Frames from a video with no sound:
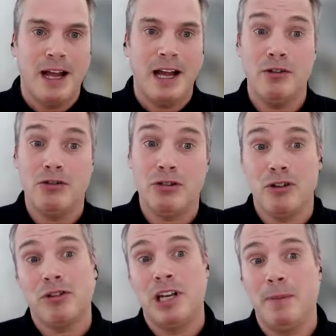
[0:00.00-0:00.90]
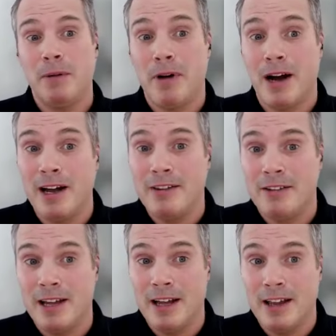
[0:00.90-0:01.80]
And you should also keep in mind
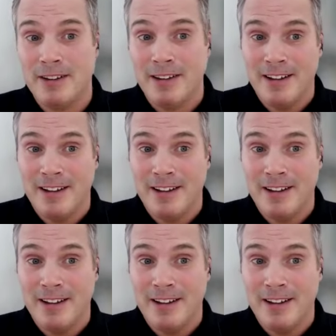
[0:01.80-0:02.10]
that